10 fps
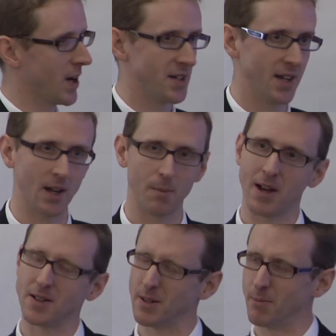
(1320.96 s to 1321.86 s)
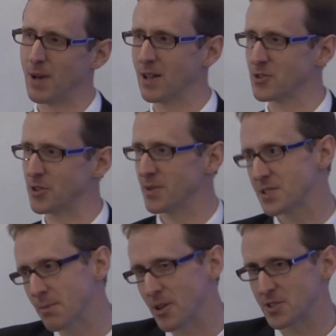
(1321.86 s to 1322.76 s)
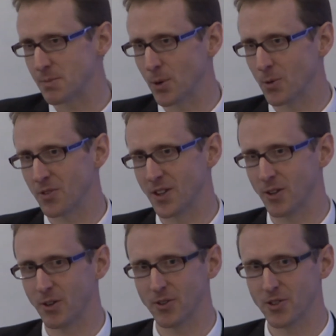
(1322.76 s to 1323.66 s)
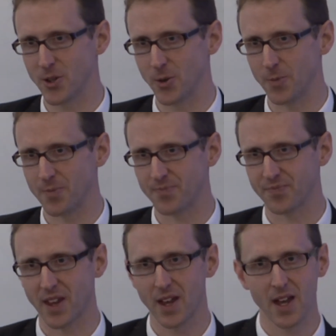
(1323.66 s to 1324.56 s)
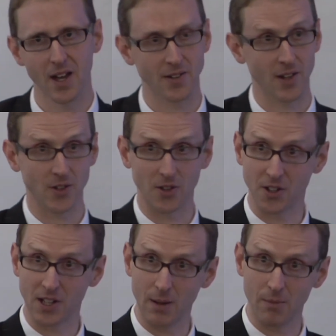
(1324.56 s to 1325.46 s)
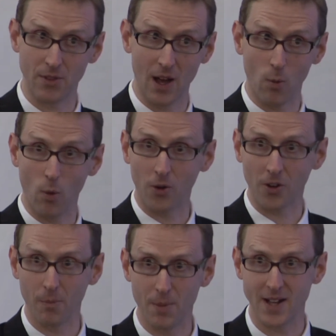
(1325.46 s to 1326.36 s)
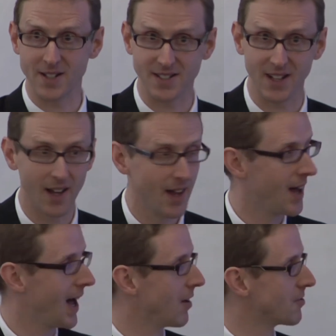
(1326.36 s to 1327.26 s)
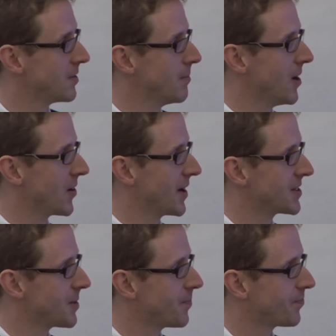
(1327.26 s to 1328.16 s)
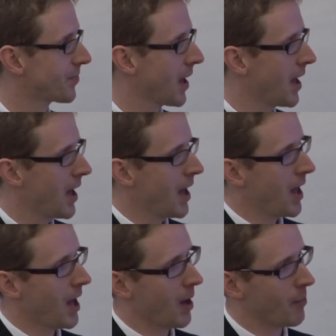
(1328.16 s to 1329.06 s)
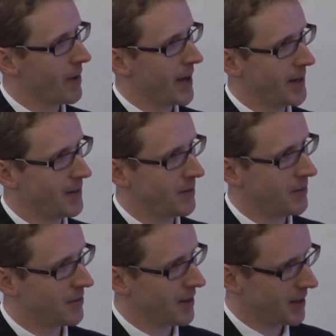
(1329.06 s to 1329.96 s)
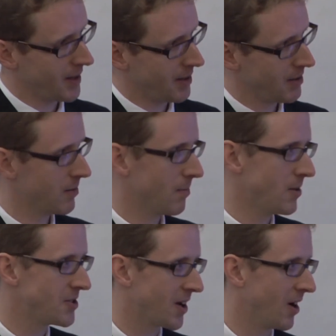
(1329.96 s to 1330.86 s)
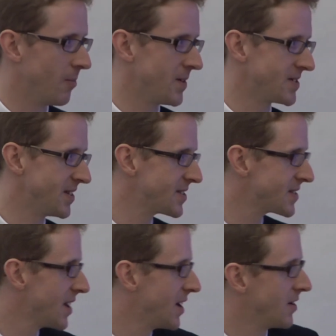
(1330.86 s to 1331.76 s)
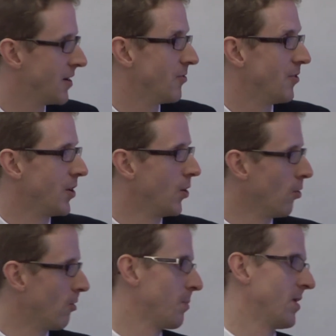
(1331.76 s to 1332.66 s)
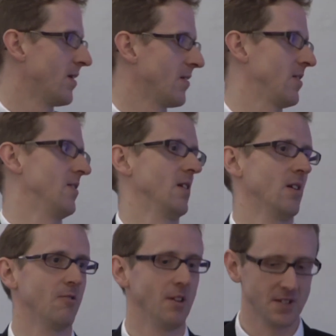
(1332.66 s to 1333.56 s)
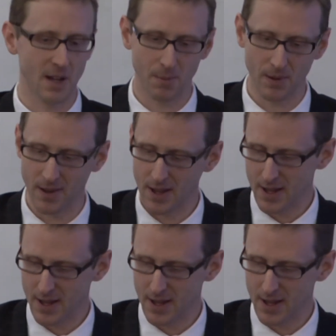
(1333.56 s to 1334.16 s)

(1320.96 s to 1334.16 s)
getting a patent in Belgium is the most important thing you can do, because that's going to keep that one competitor out of the market. In the motor car business, for Europe, for example,